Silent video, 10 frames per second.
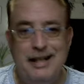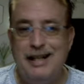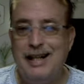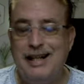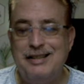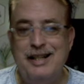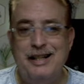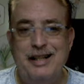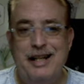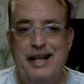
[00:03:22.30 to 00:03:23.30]
Like I
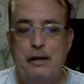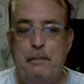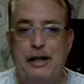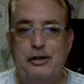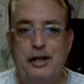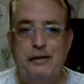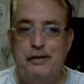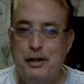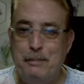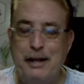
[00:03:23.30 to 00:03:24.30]
said, it depends on
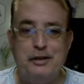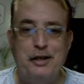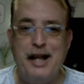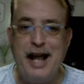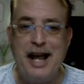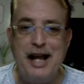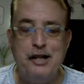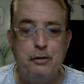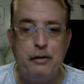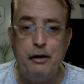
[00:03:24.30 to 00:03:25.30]
the
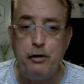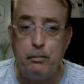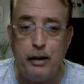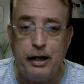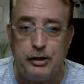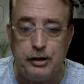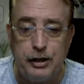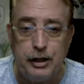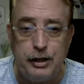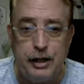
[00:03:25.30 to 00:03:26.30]
age, your
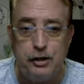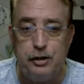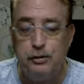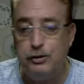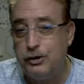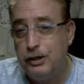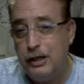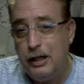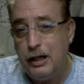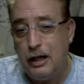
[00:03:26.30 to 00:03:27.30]
pre-existing conditions.
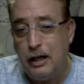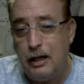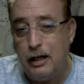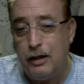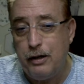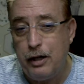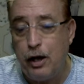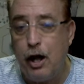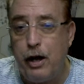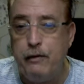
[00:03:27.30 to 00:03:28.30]
A
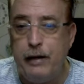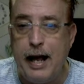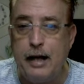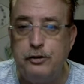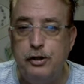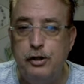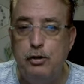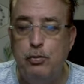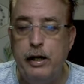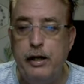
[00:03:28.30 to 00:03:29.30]
lot of it has to
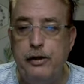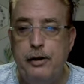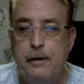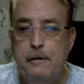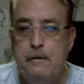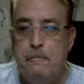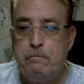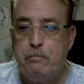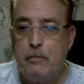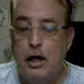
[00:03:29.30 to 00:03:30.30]
do with
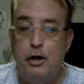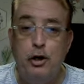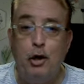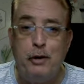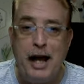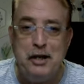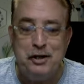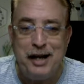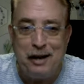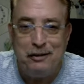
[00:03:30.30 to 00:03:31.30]
your
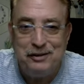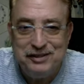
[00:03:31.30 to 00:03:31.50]
location now.